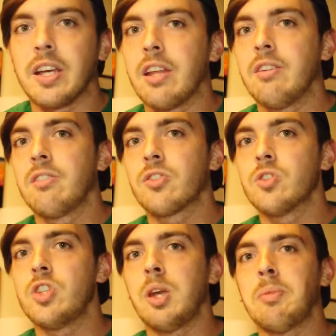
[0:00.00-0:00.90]
Again,
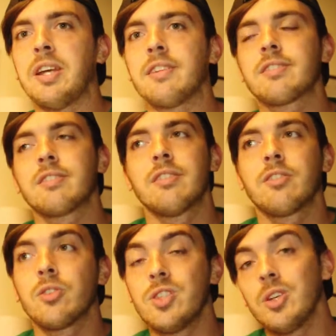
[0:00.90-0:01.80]
through two
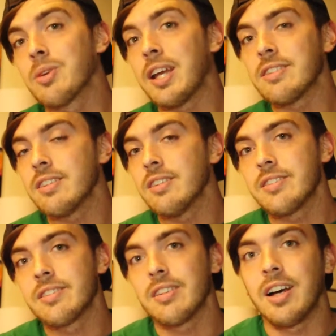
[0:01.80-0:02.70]
meets, through two
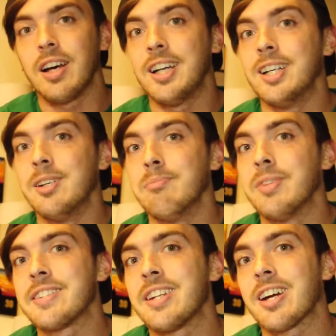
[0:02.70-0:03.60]
races,
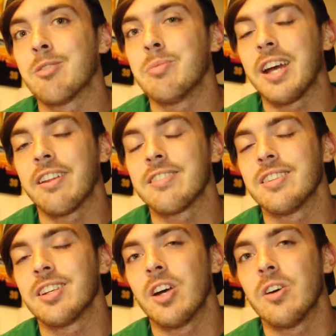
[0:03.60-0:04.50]
that's not going to be
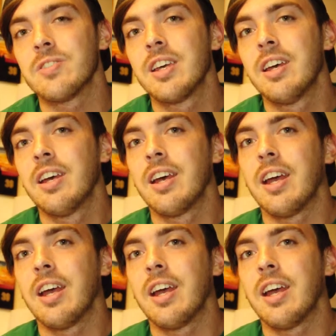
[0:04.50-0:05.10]
how this thing goes.